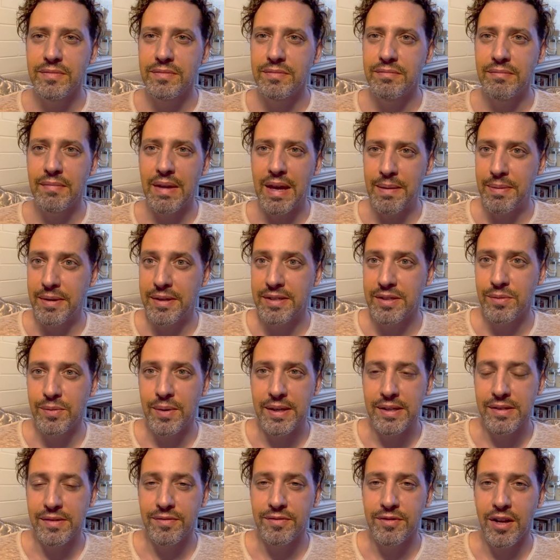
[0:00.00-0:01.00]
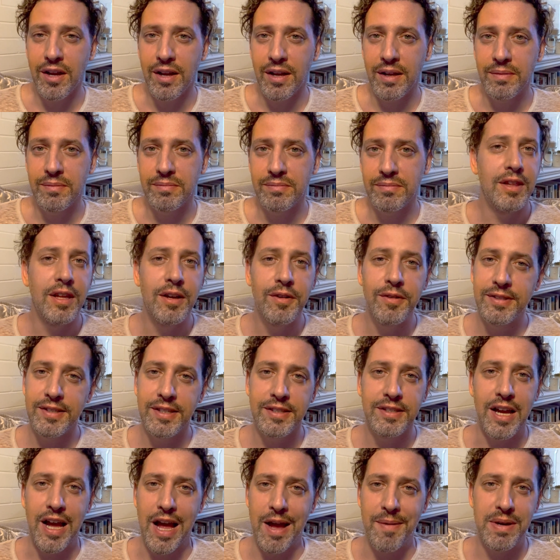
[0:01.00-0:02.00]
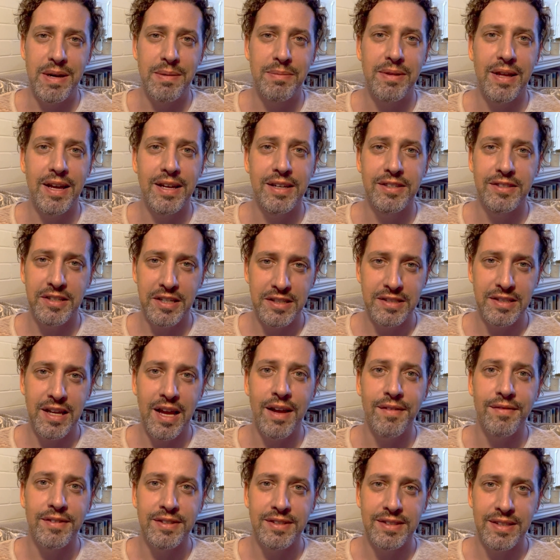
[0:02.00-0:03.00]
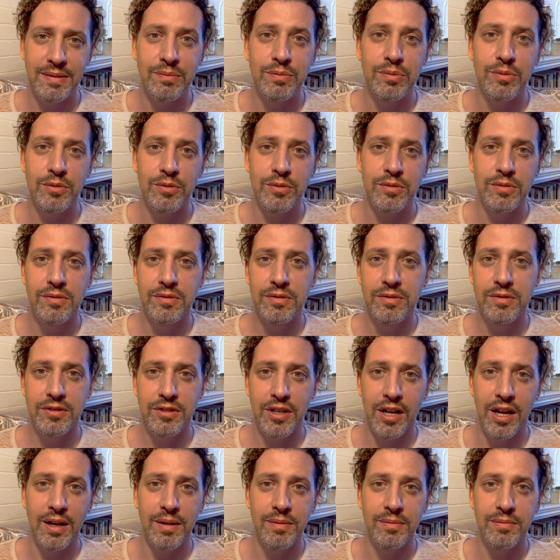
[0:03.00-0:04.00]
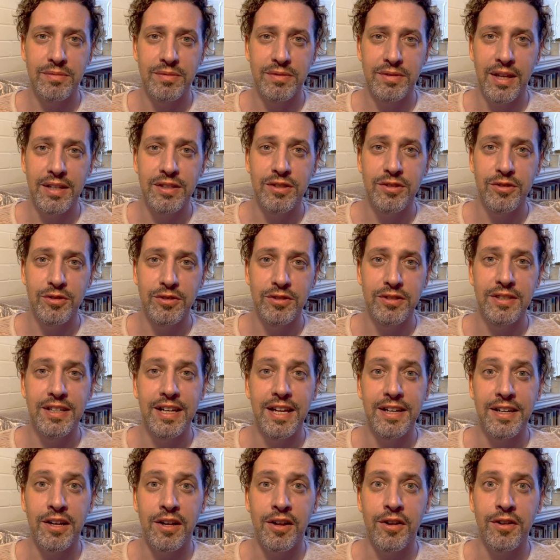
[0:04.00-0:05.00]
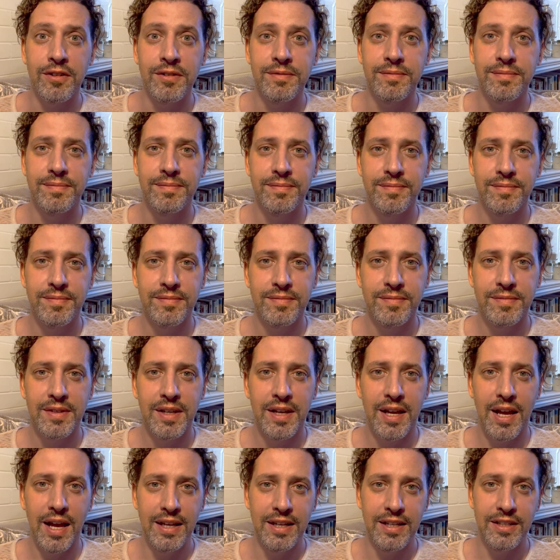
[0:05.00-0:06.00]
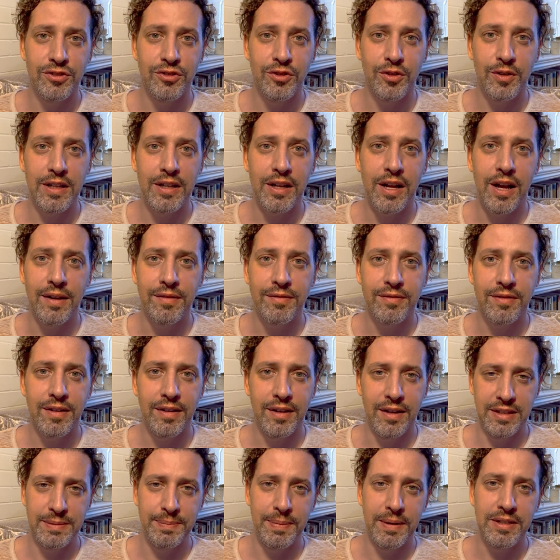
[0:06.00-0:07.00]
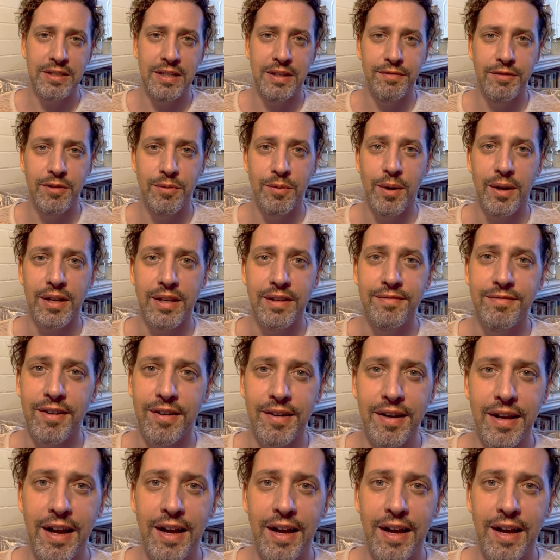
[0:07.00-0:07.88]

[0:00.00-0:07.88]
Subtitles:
maybe it's a waste of time. There is a time and a place just to have a simple time that's good to get along and enjoy life, especially if you're working very